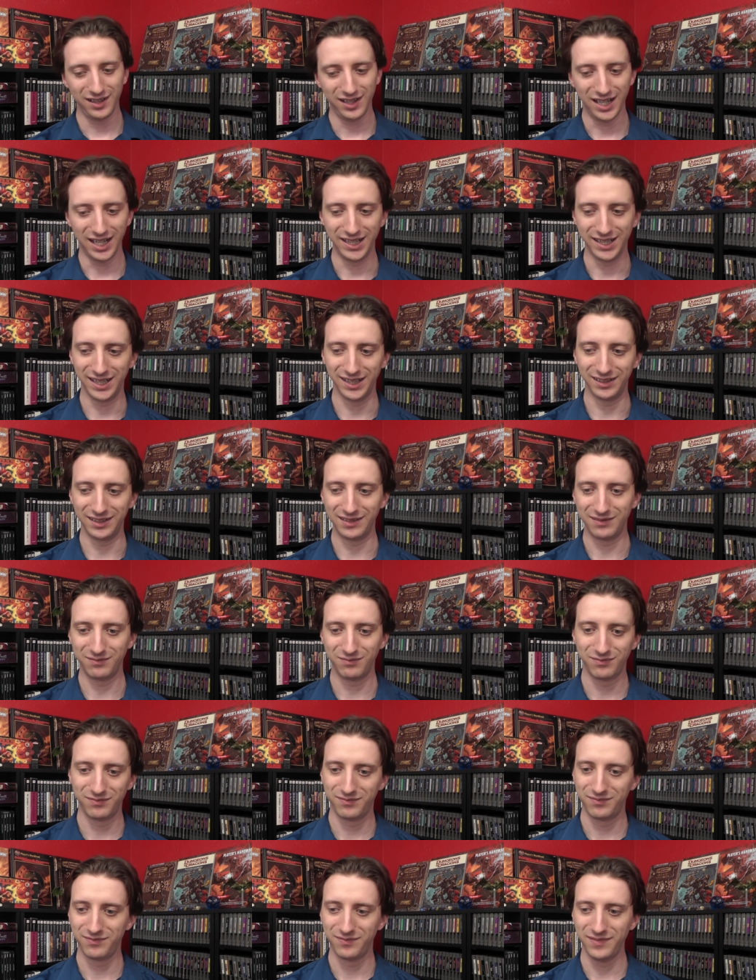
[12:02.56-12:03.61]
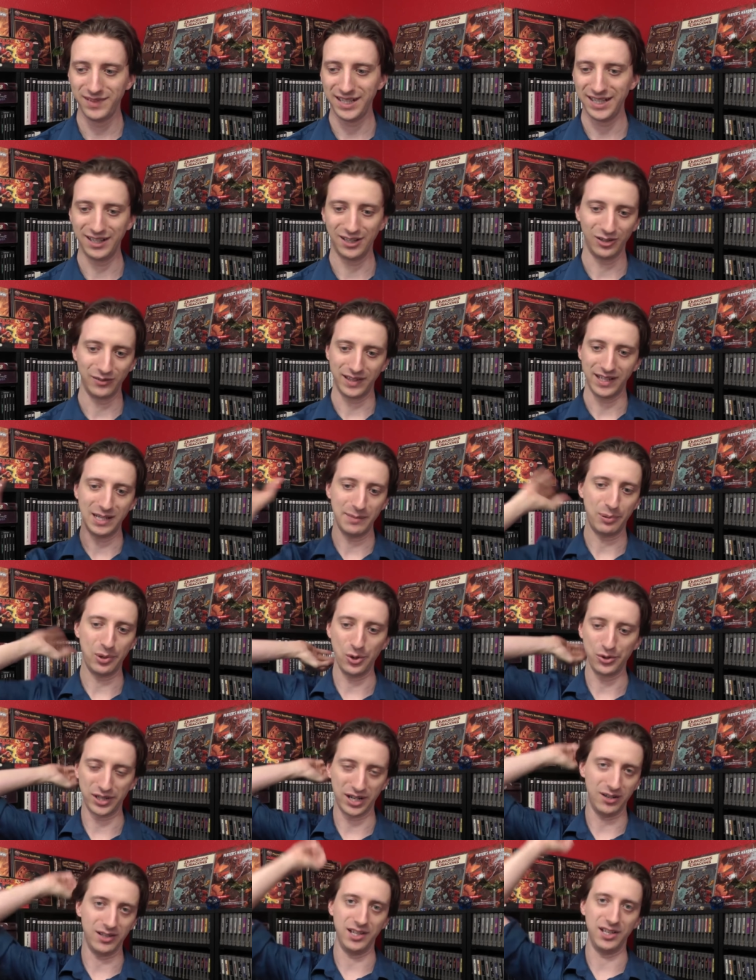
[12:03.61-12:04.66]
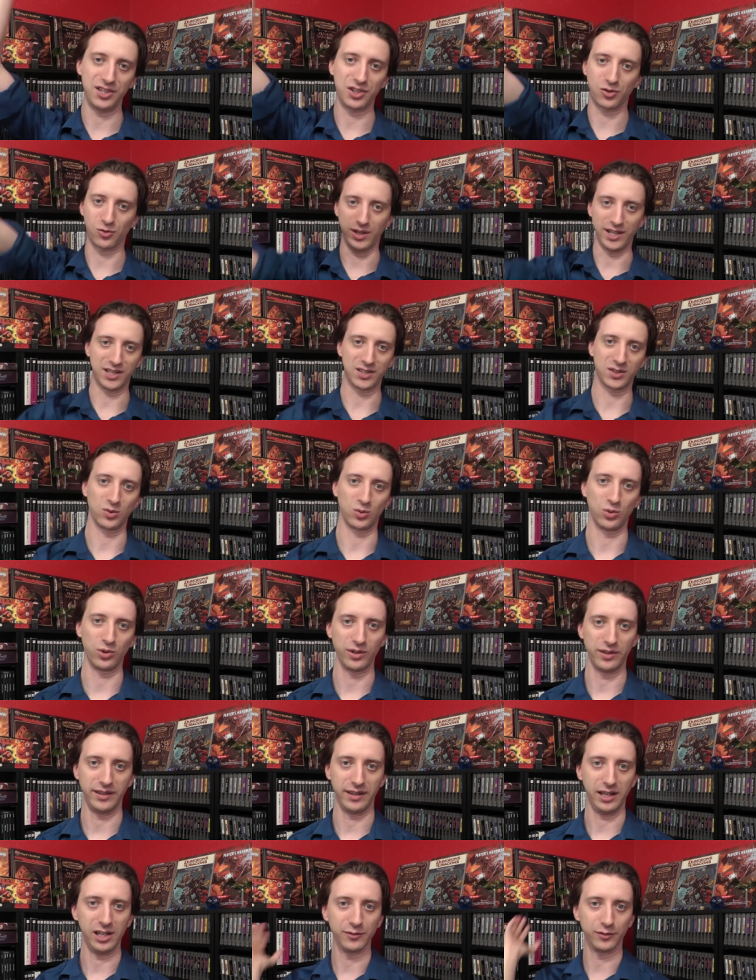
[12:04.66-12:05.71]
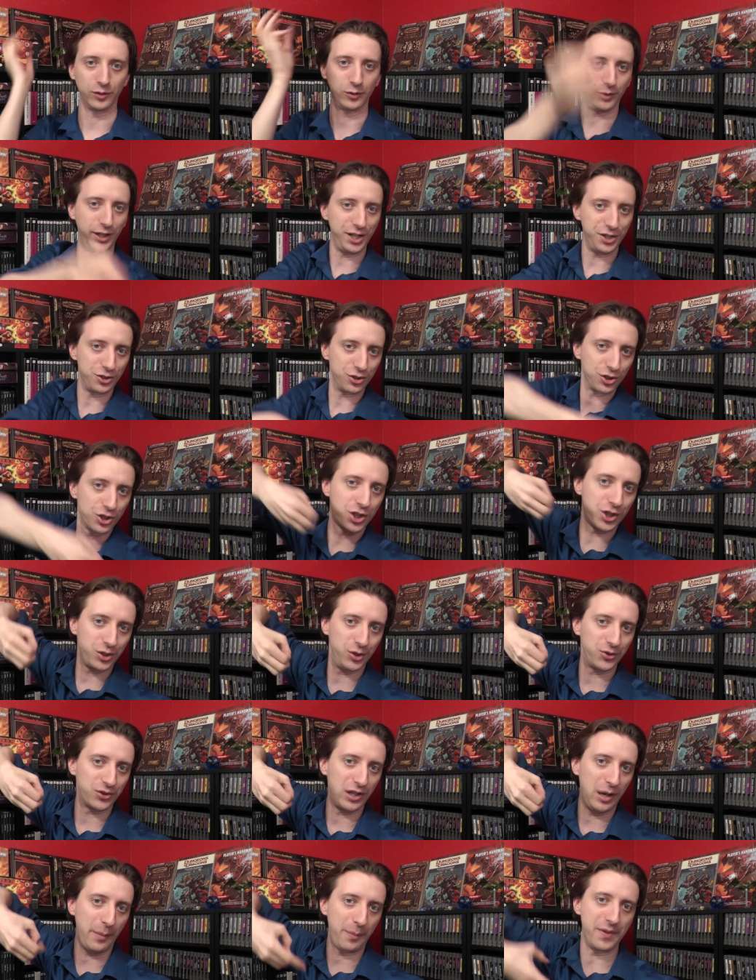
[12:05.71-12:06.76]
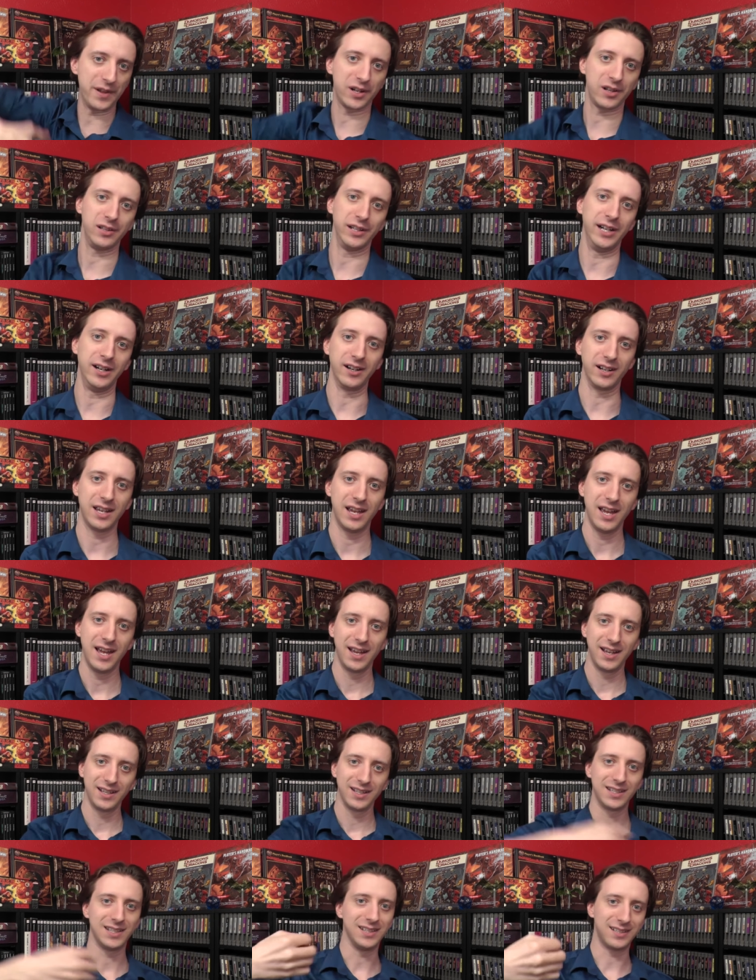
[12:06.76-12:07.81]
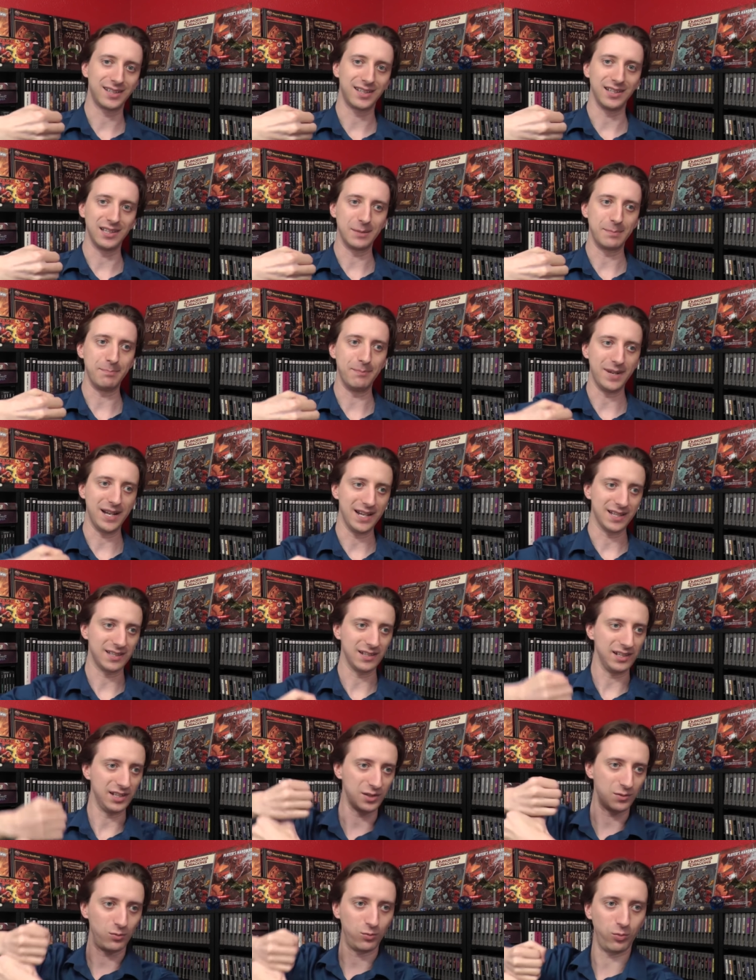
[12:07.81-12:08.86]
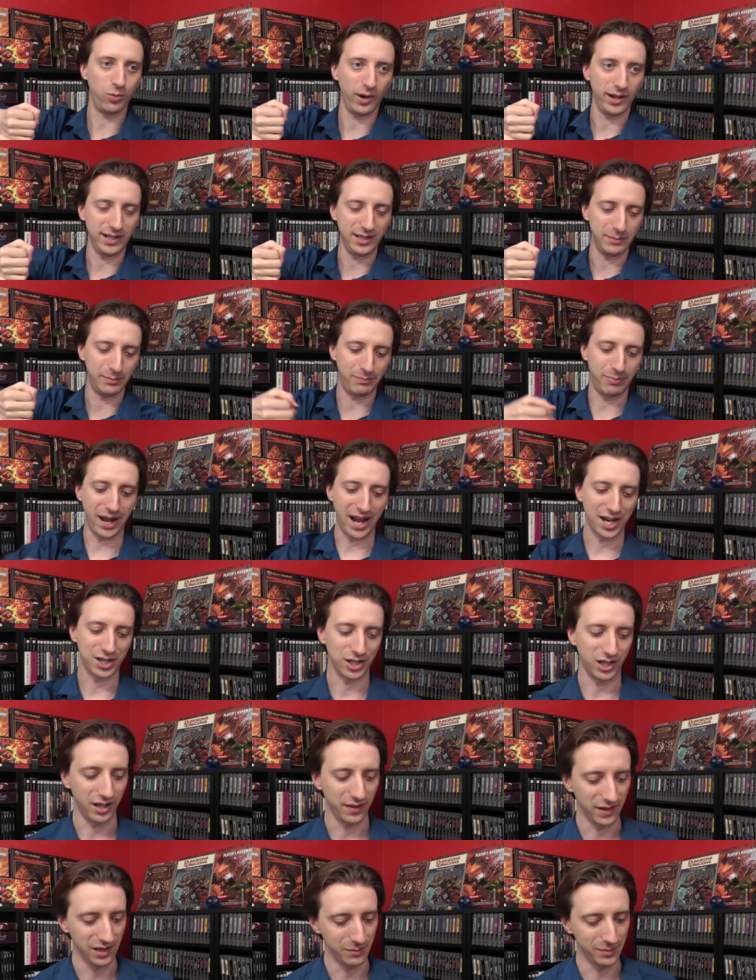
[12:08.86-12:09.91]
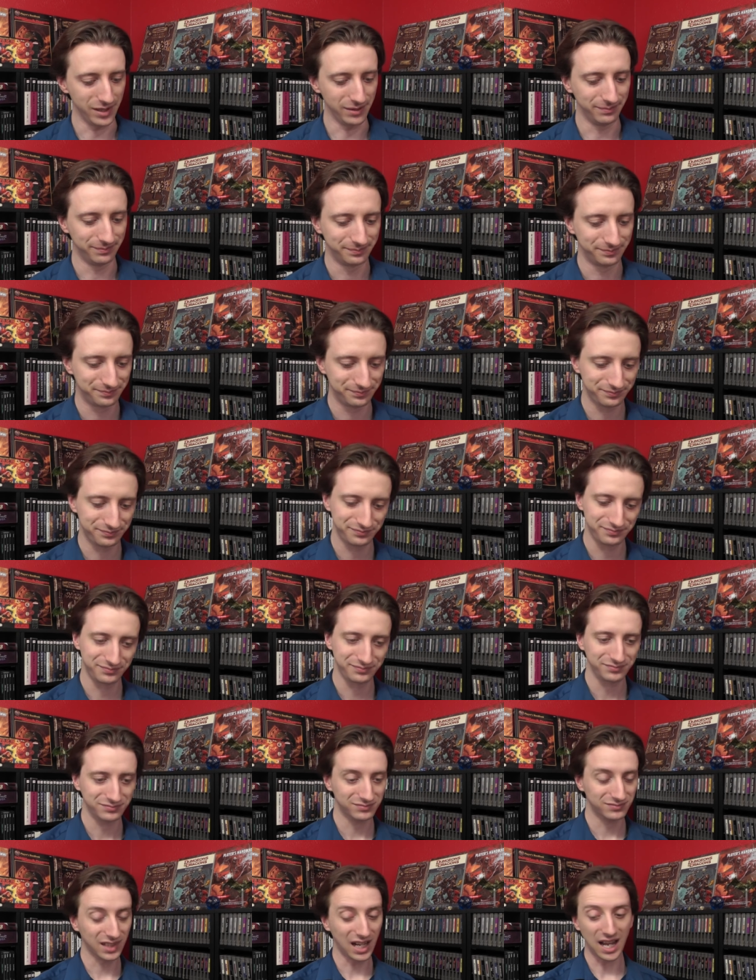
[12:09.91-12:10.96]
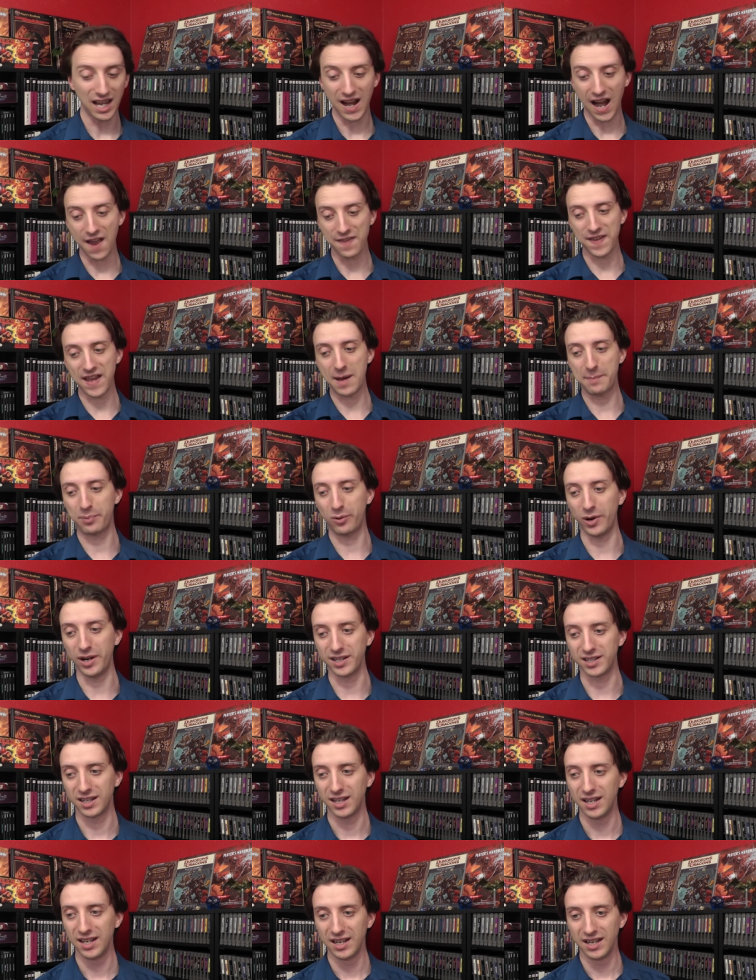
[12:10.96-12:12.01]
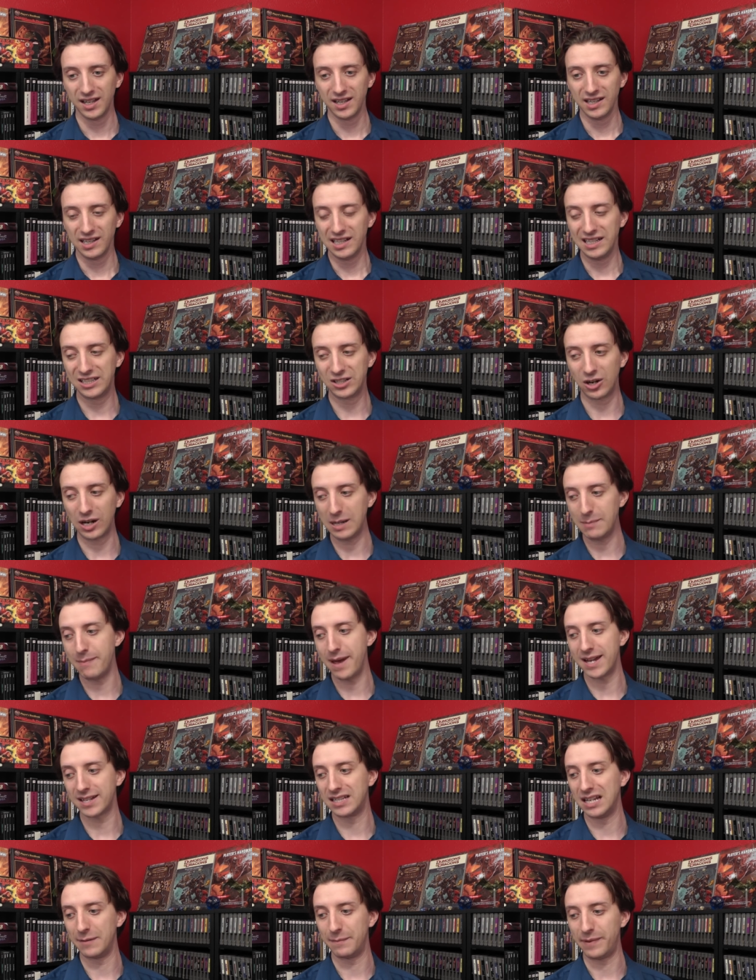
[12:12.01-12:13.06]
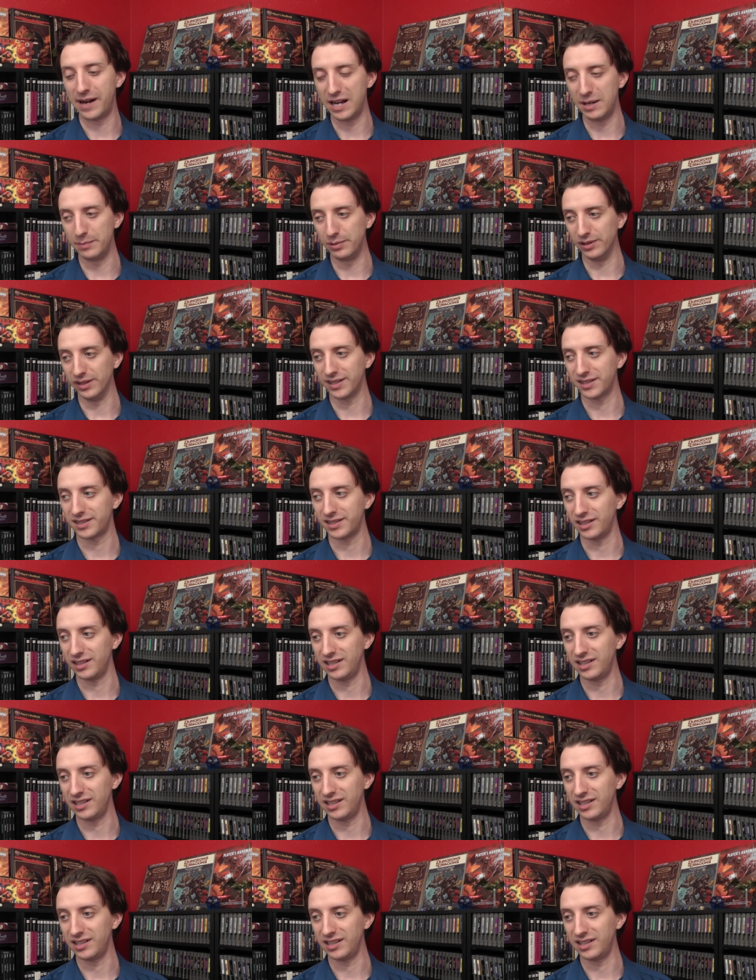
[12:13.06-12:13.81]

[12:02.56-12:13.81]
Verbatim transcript: And then, you know, then he pulls out his great sword. The elven ranger shows up, and the cleric gets his mace, and he's ready to bash on them. And at that point, he's already messed up by a ballista.